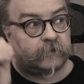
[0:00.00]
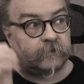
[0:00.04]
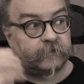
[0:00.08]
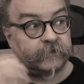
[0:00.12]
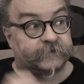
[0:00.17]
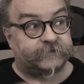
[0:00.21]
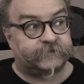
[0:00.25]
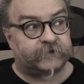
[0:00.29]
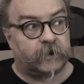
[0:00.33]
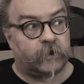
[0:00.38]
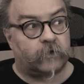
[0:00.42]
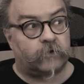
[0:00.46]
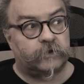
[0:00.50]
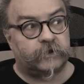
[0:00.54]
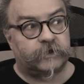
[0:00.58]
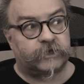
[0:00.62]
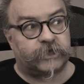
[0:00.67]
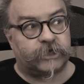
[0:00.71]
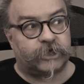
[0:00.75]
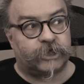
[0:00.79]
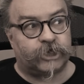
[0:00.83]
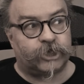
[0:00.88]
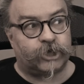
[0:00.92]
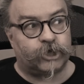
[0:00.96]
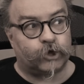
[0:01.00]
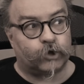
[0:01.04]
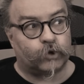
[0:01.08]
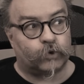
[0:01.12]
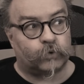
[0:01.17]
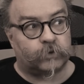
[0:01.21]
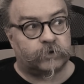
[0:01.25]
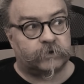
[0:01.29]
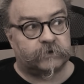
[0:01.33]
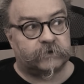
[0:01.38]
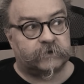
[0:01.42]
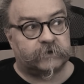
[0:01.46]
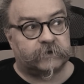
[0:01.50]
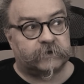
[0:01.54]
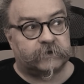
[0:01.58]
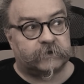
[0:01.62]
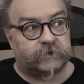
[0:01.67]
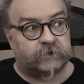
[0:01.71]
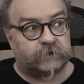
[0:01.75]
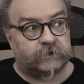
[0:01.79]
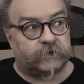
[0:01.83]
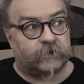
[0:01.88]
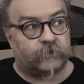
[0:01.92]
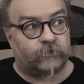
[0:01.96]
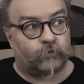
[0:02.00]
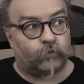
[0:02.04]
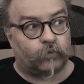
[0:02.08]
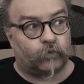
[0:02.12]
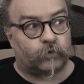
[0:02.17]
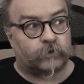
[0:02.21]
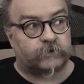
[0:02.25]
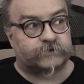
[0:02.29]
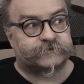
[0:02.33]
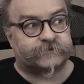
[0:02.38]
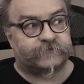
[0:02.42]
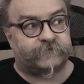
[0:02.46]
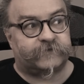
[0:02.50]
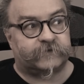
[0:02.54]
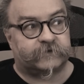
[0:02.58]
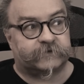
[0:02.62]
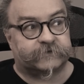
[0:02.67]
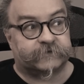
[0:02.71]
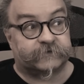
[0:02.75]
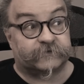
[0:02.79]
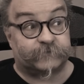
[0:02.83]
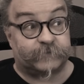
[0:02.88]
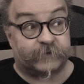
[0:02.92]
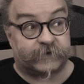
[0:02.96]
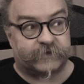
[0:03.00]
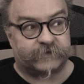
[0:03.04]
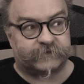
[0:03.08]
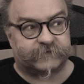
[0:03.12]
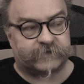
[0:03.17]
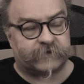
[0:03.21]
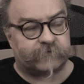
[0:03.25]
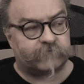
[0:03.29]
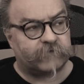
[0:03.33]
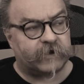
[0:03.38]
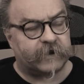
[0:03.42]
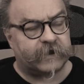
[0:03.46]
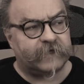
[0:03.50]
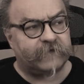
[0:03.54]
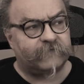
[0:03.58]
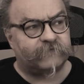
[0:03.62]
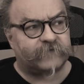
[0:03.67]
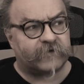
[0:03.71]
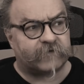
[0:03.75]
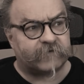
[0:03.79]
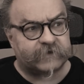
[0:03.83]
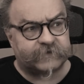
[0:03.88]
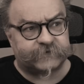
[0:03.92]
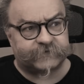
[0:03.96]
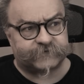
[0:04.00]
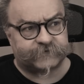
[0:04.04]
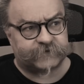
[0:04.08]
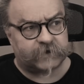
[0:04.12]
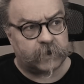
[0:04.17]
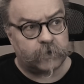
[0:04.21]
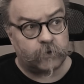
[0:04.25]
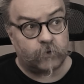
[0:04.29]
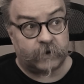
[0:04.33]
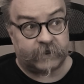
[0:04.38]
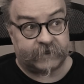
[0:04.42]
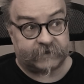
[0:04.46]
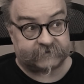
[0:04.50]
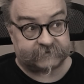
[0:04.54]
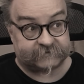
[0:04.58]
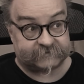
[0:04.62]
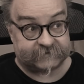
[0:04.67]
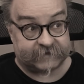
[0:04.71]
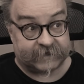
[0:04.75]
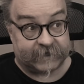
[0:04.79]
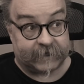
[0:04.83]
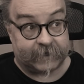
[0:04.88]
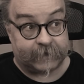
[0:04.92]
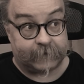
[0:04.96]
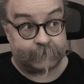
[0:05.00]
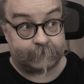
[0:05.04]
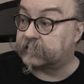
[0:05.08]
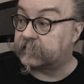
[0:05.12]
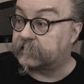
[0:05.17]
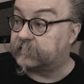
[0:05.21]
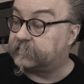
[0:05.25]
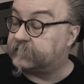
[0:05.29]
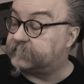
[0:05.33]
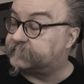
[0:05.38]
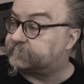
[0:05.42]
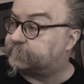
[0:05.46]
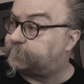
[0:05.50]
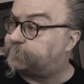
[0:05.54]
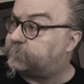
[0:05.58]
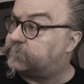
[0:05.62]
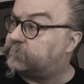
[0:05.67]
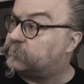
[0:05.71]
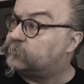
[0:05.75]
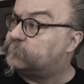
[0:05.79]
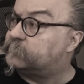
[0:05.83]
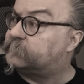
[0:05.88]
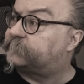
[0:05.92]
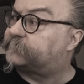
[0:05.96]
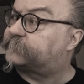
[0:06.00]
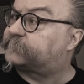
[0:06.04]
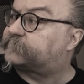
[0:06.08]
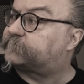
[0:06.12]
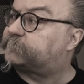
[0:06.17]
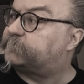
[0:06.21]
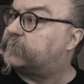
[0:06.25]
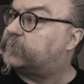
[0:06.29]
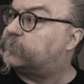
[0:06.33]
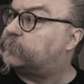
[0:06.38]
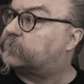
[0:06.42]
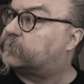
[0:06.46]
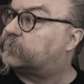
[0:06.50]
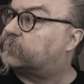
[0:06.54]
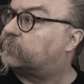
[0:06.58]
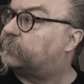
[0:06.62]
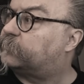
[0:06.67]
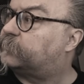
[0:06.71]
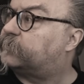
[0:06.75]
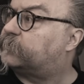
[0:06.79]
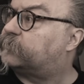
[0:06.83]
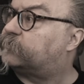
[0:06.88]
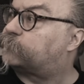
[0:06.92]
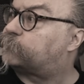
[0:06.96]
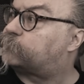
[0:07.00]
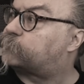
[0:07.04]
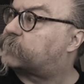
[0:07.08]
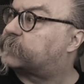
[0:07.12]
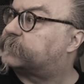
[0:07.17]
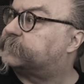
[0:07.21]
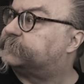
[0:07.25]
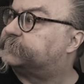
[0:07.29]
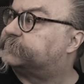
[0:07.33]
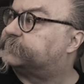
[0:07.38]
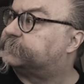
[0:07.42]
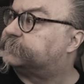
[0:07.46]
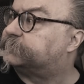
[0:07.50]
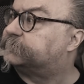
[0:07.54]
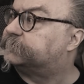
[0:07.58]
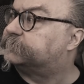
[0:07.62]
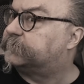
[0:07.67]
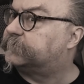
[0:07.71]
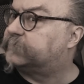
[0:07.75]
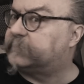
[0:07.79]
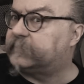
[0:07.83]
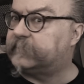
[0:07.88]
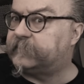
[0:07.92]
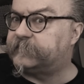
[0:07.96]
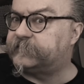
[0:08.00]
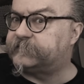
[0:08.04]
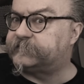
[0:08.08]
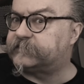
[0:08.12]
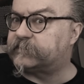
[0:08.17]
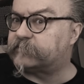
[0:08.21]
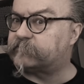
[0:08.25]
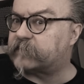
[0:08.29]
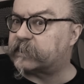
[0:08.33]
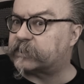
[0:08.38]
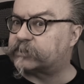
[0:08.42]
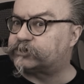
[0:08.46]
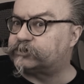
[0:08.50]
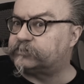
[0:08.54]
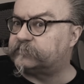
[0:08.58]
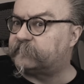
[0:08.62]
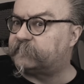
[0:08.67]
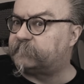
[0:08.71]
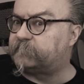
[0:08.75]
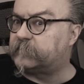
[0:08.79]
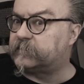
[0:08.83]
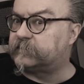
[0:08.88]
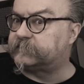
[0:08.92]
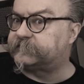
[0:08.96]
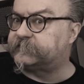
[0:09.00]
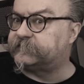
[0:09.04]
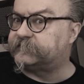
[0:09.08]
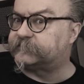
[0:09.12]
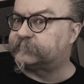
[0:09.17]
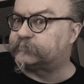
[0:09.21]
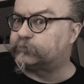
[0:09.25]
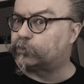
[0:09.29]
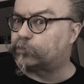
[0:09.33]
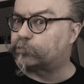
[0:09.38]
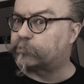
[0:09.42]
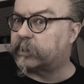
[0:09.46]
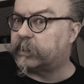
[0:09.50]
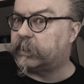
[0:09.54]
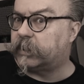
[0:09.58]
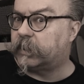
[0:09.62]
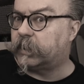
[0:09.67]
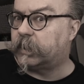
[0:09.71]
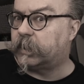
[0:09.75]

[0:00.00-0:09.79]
There's a long queue at the water filters because they're running very slowly today. There's a plume of smoke on the horizon in the direction of multi-story.